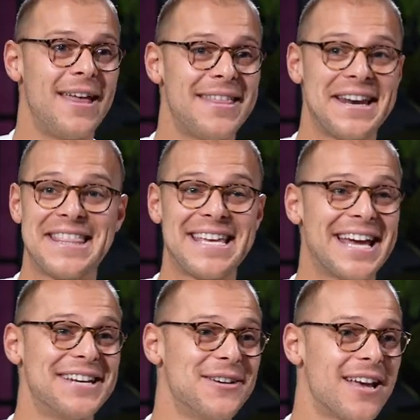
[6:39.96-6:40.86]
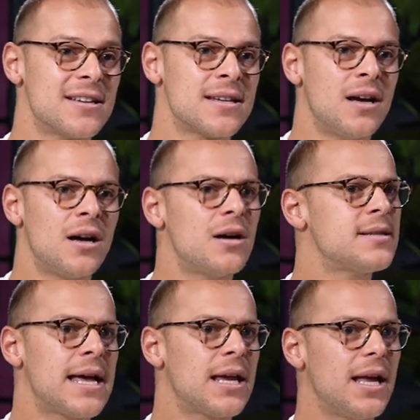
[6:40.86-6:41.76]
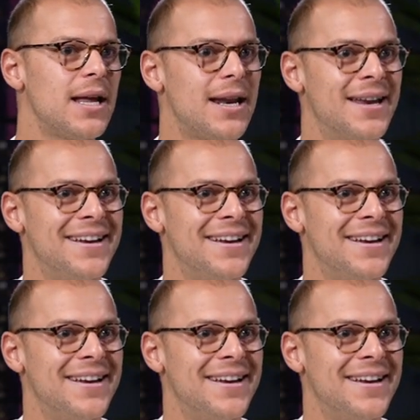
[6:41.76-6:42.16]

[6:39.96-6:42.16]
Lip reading: And then at the end, when he goes, oh, is that it?